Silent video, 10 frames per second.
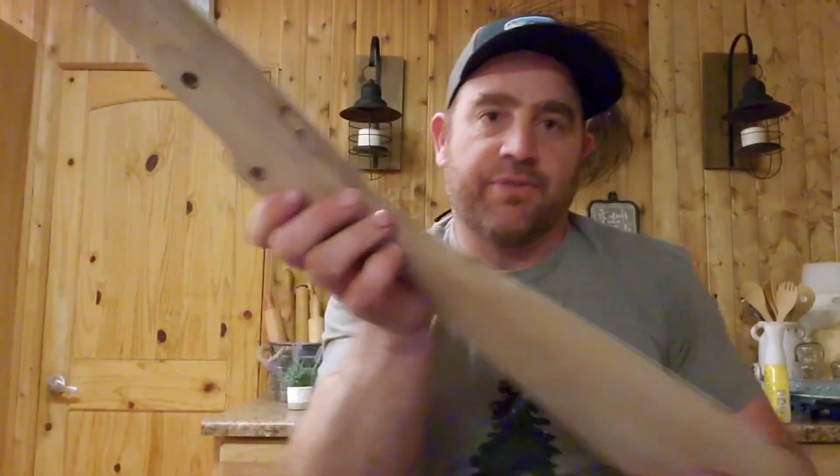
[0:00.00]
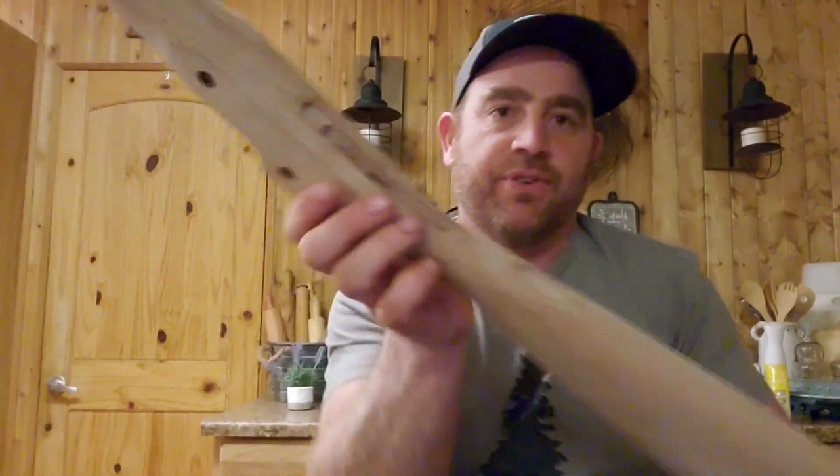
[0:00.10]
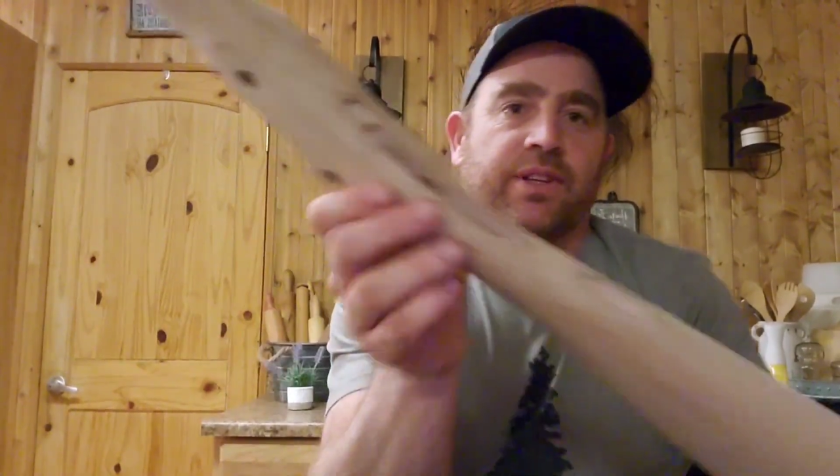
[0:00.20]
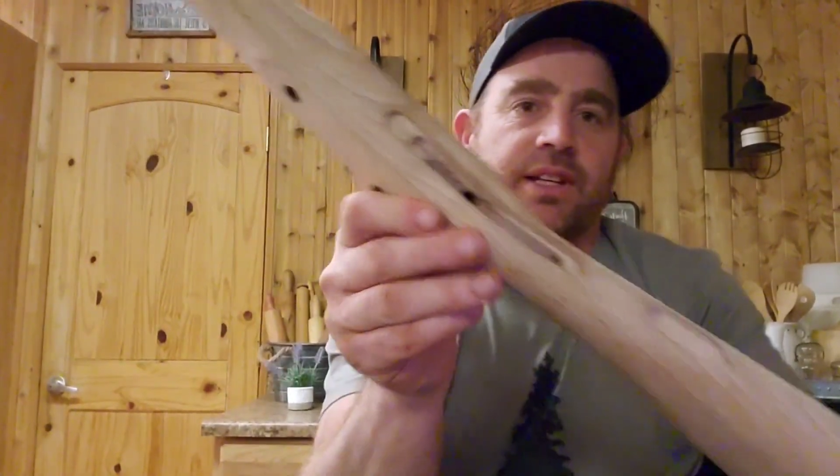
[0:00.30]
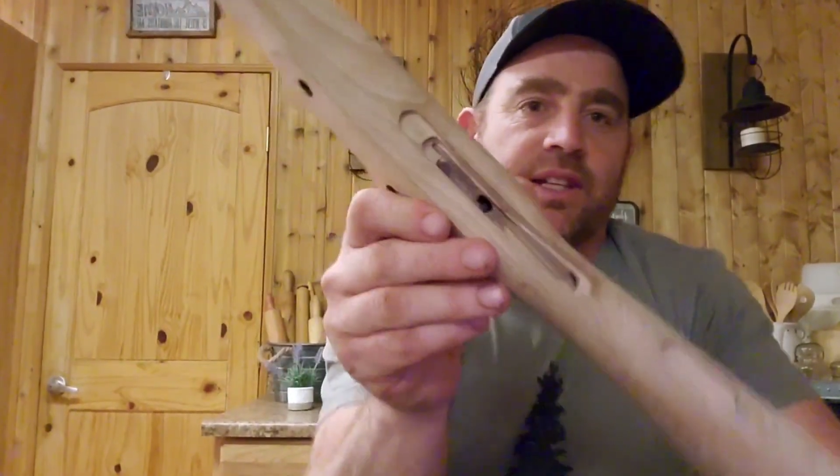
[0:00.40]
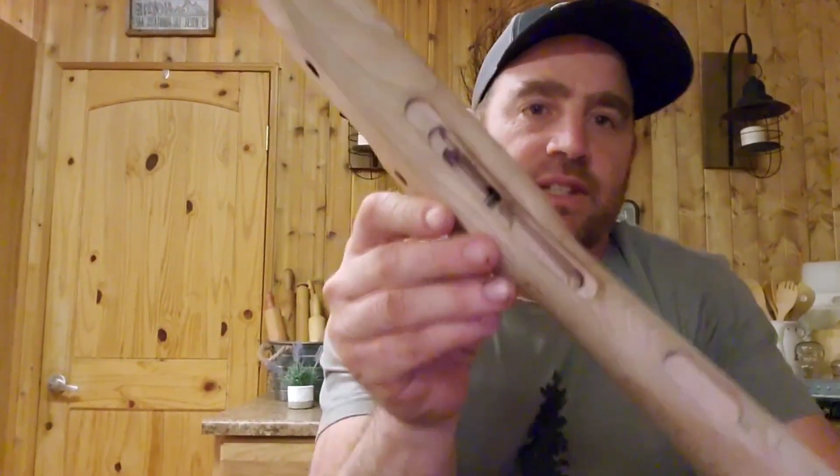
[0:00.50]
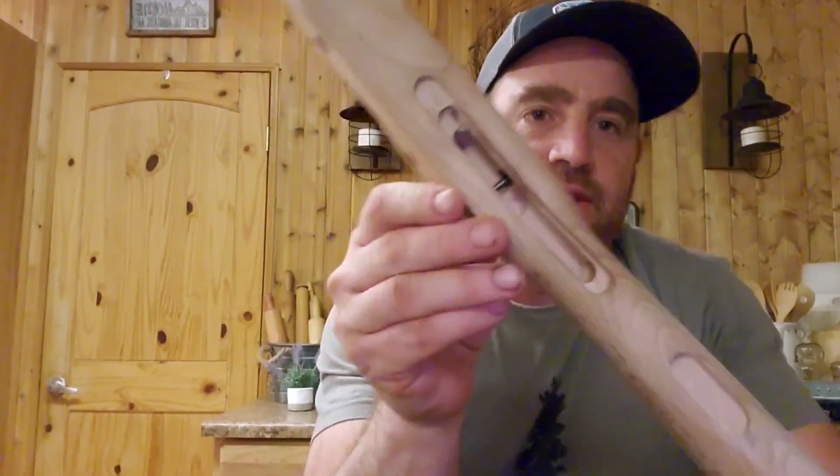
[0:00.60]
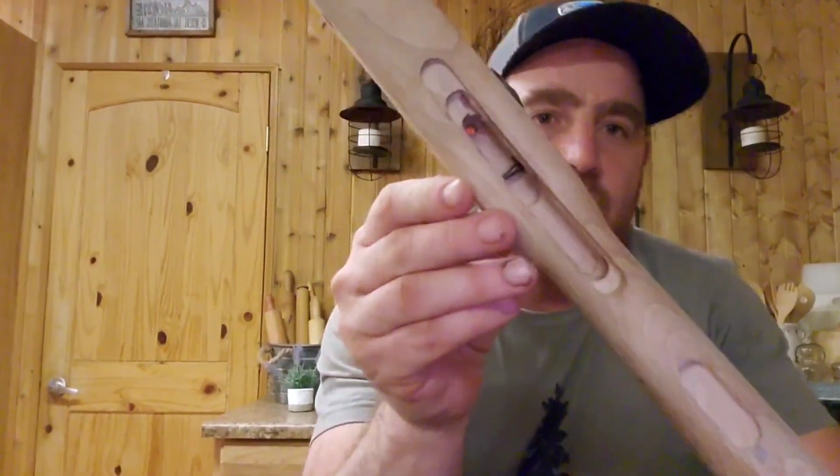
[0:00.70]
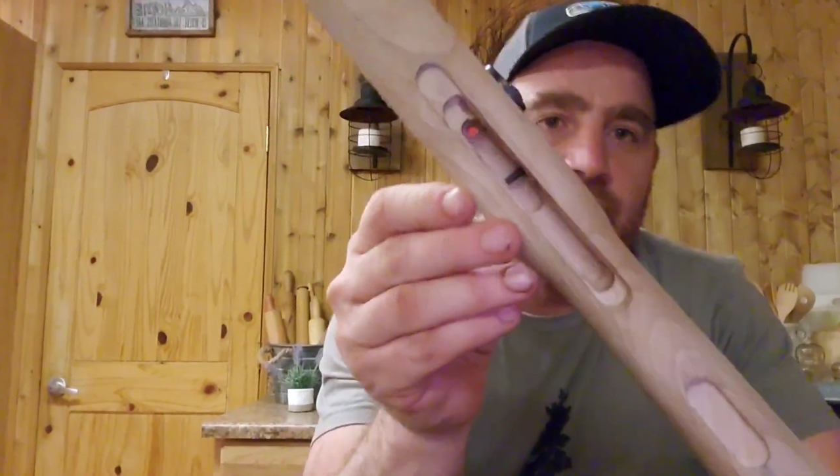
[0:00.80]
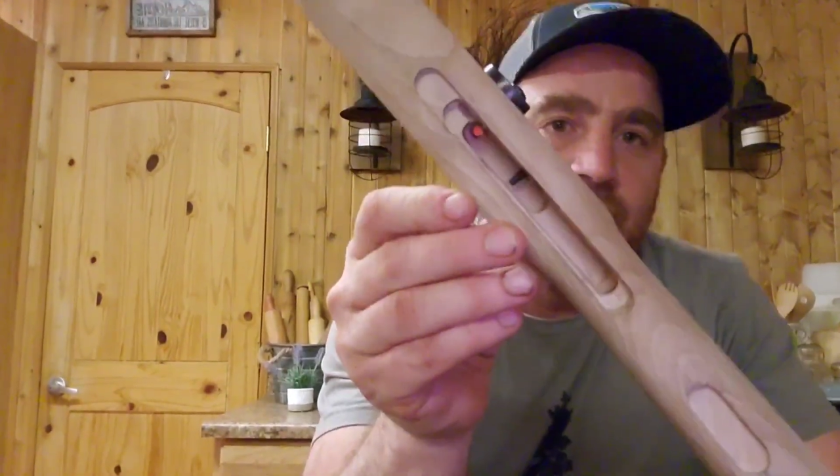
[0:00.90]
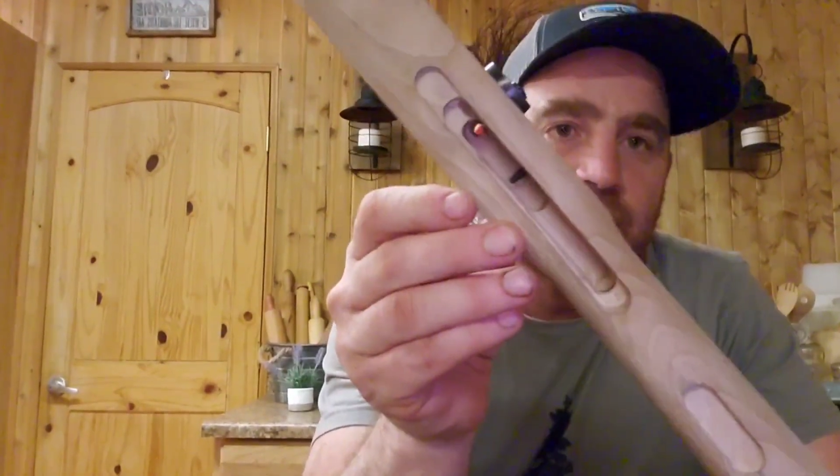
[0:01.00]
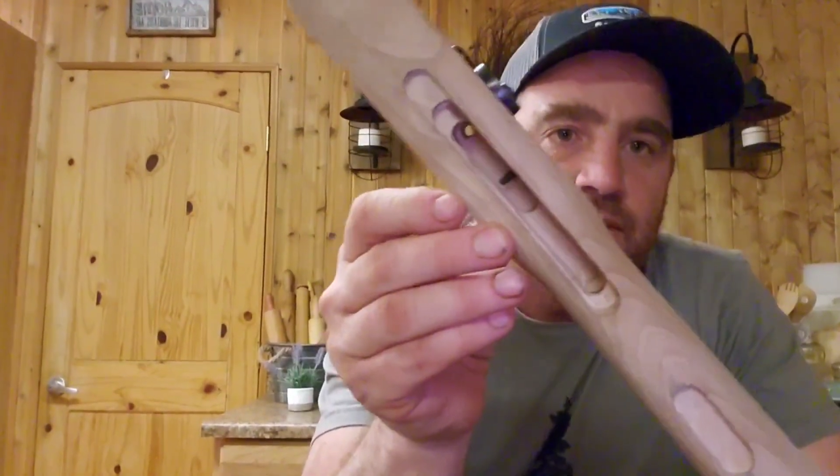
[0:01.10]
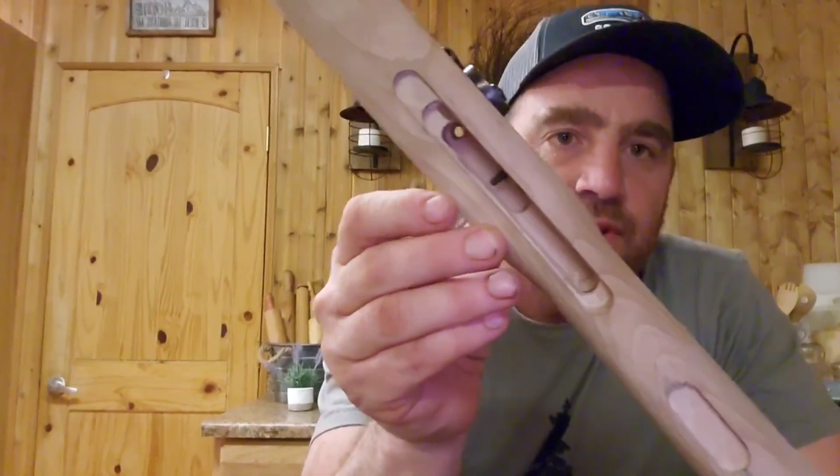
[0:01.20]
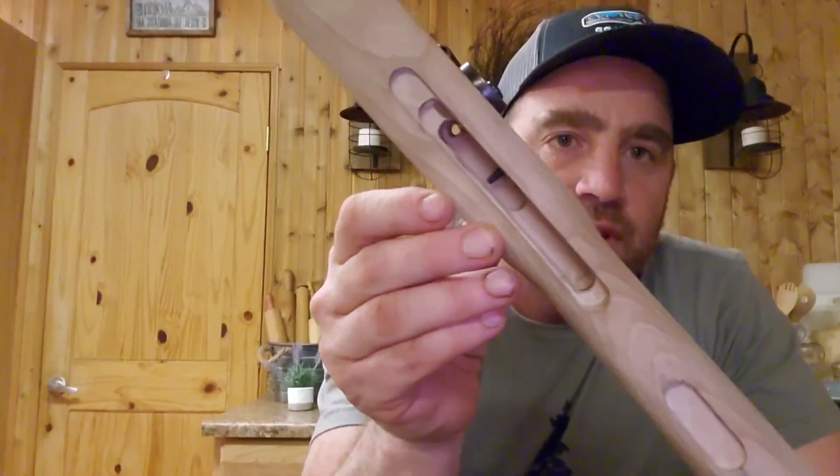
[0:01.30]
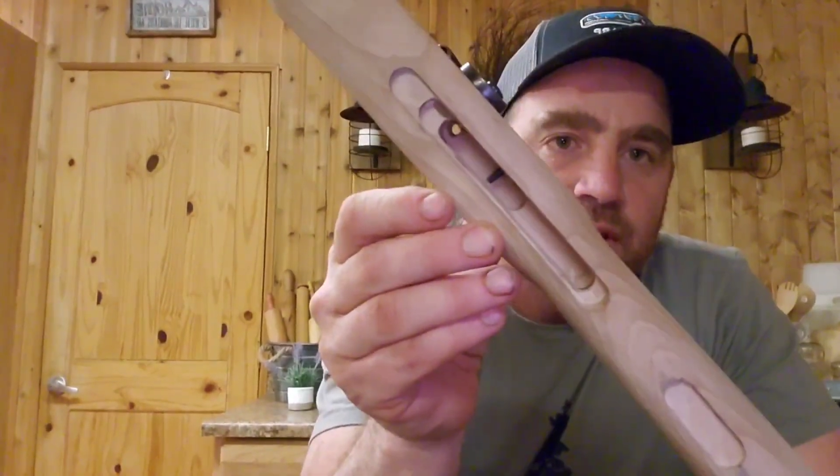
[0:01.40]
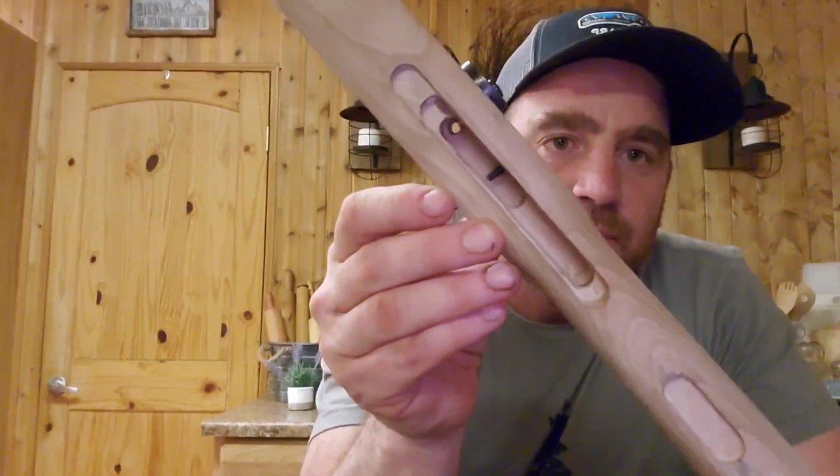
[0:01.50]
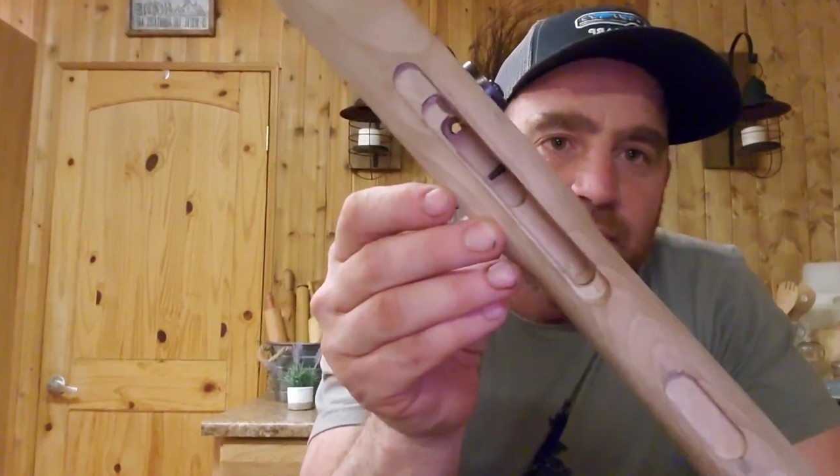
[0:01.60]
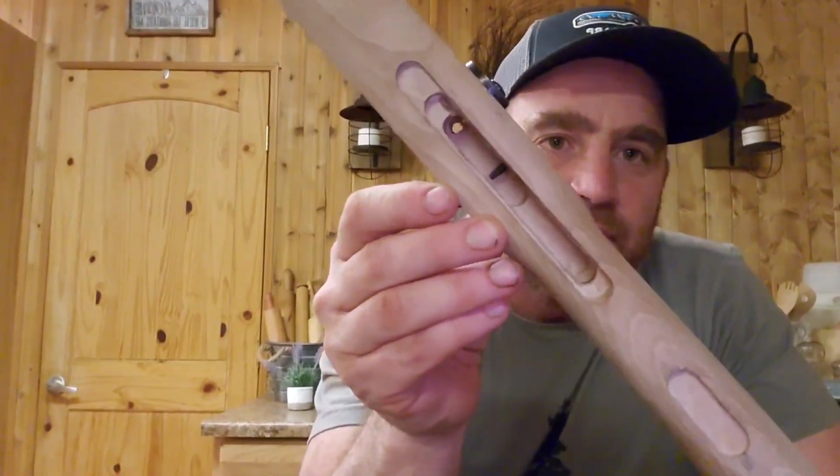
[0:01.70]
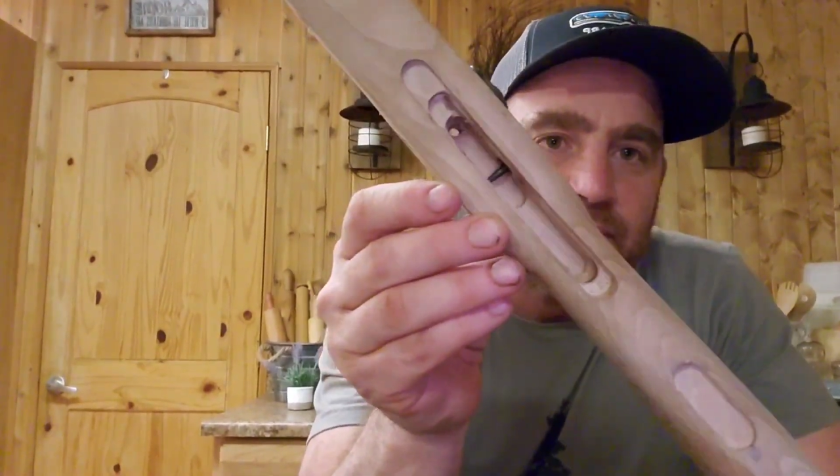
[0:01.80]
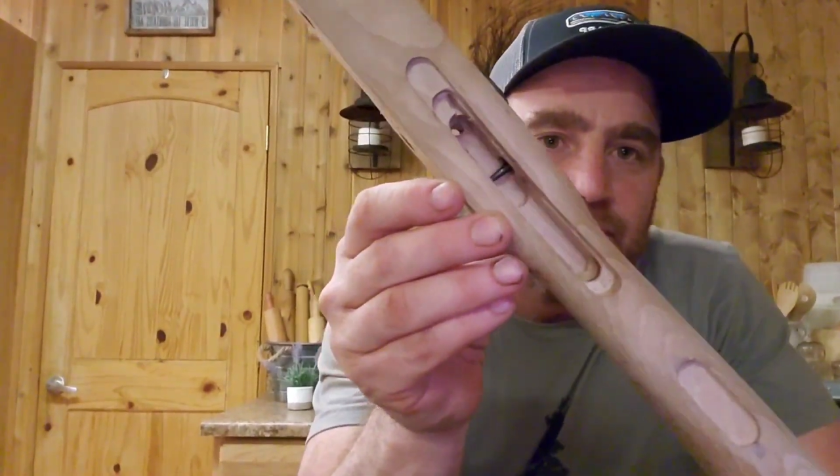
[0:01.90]
If you look inside there, there's a little
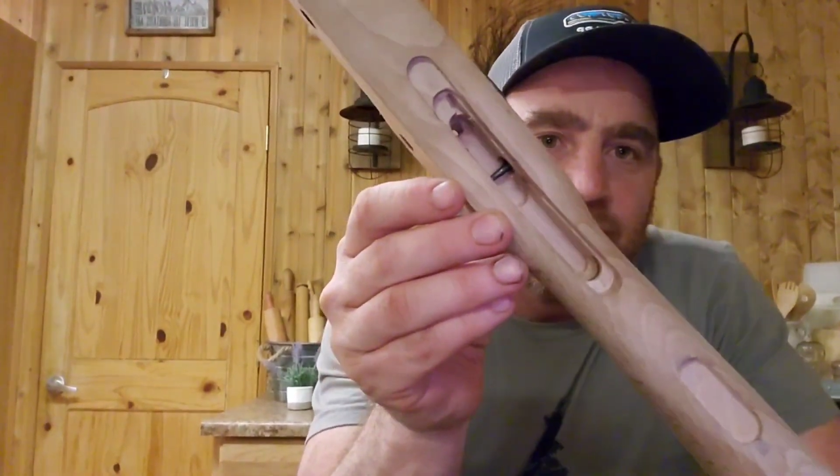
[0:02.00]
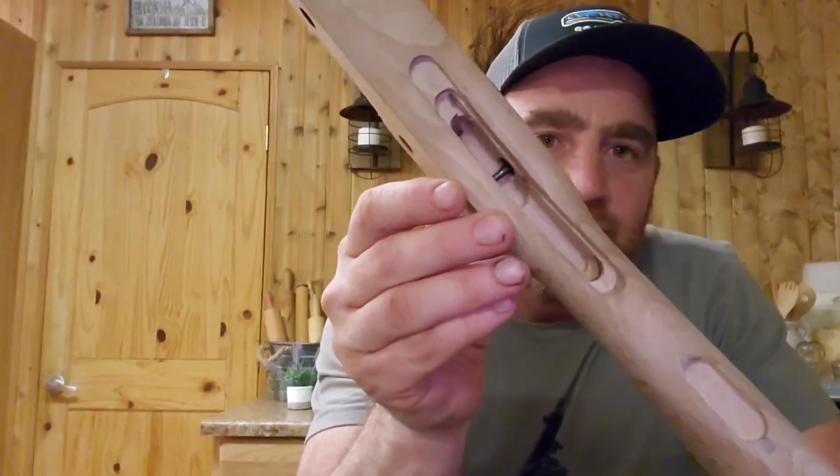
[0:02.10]
bit of,